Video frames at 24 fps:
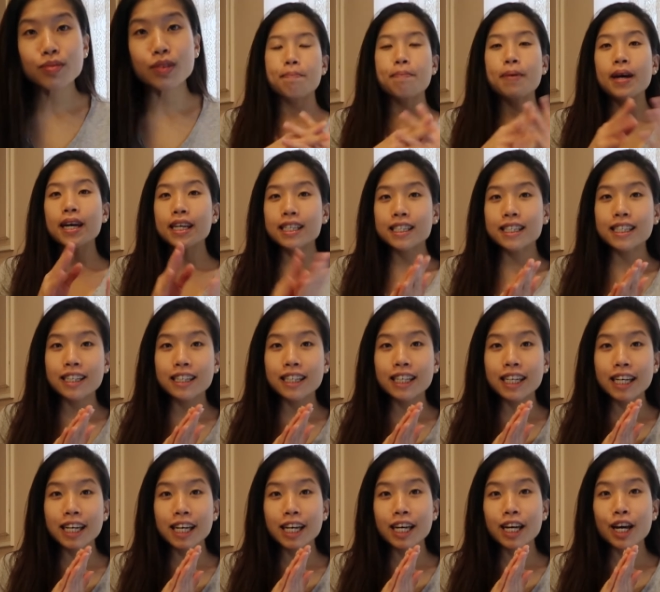
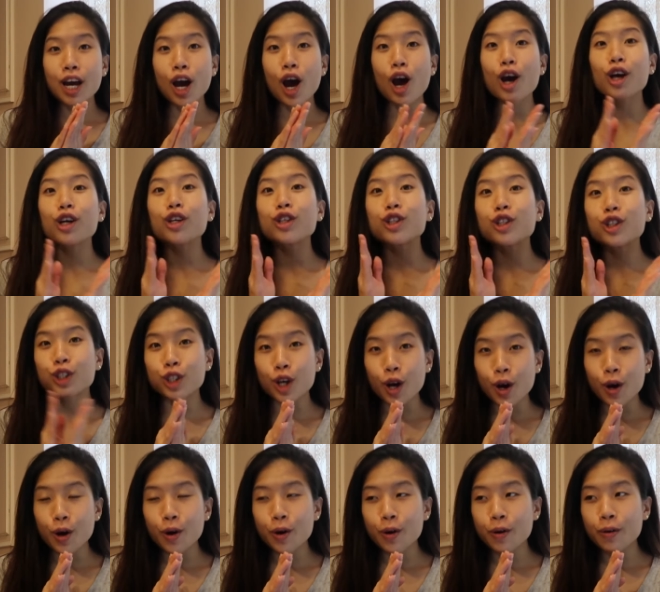Basically,
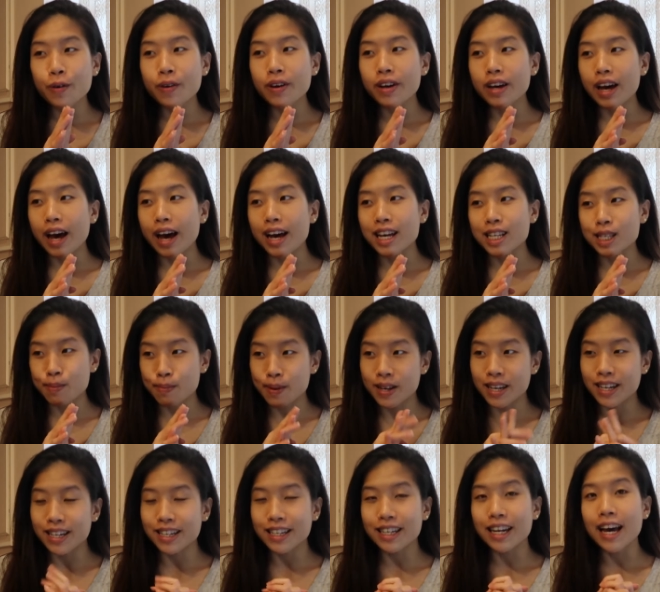show has
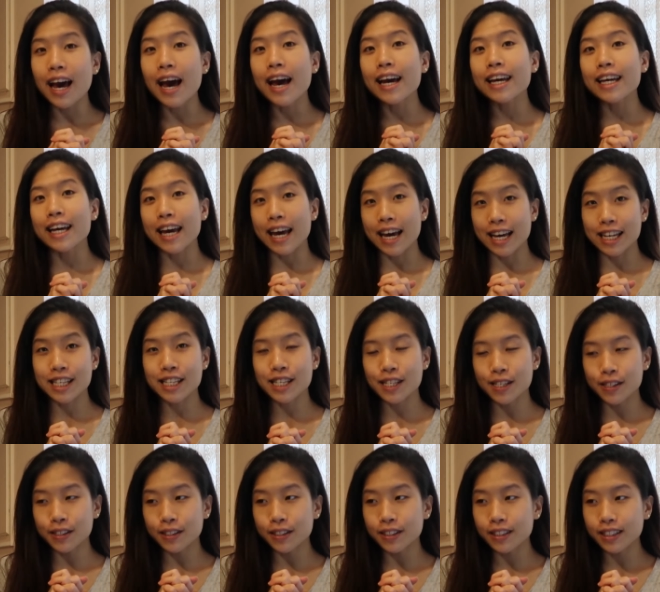been
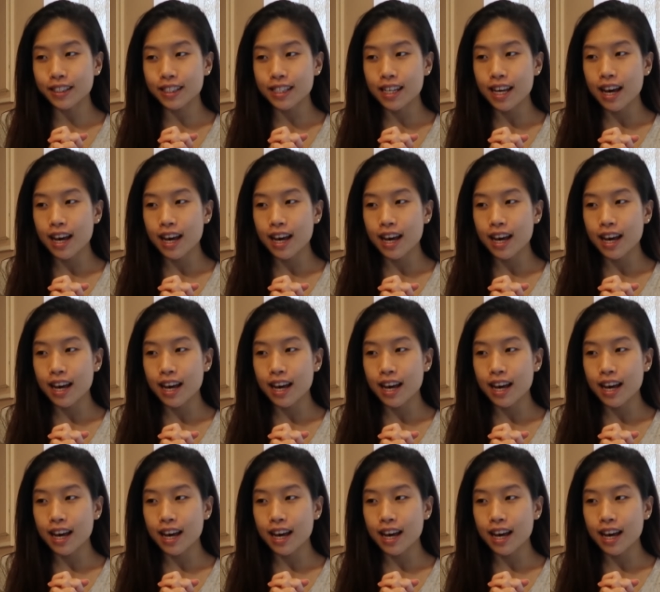canceled.